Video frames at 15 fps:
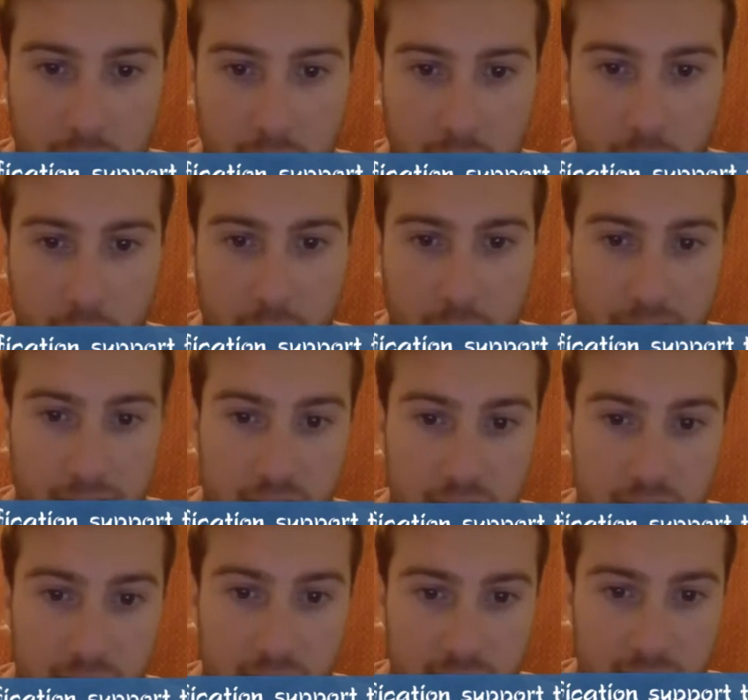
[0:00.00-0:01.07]
We would have a
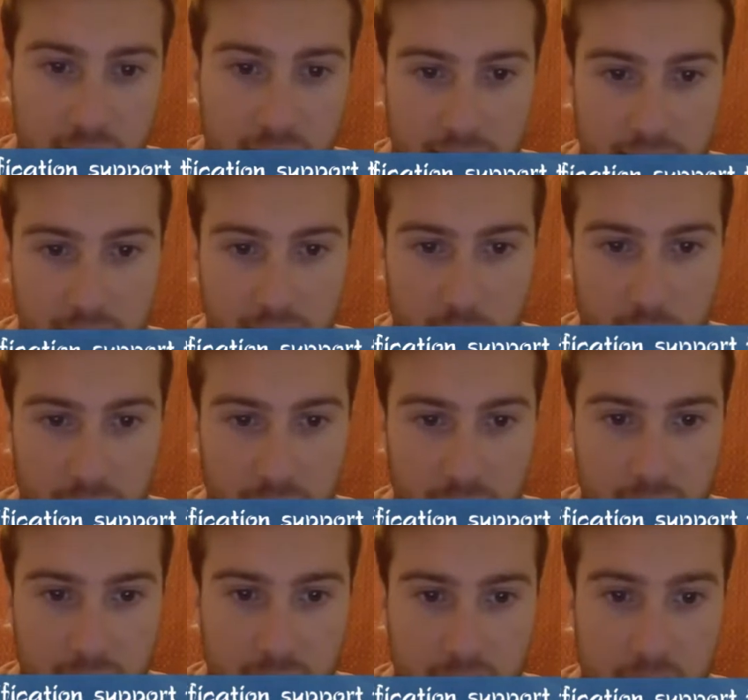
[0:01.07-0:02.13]
judge ask the
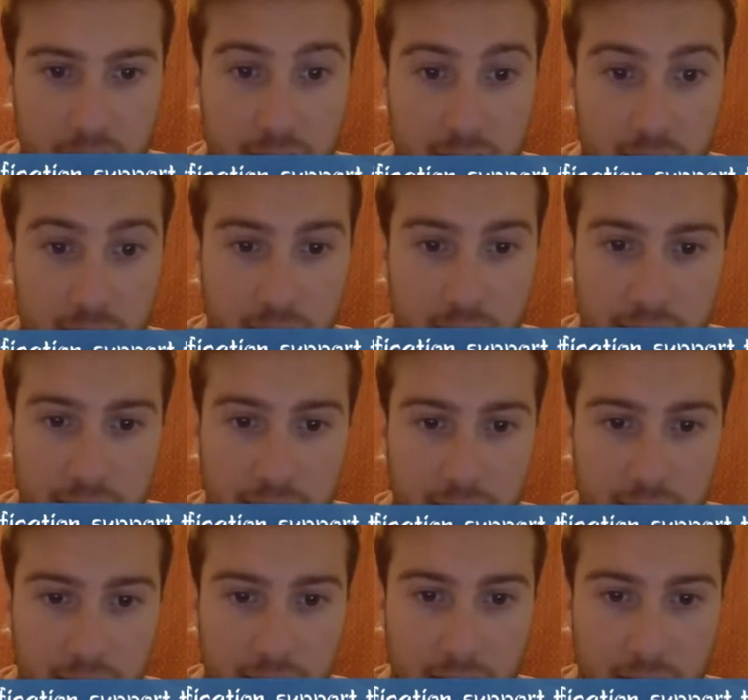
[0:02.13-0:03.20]
question and then a student answering.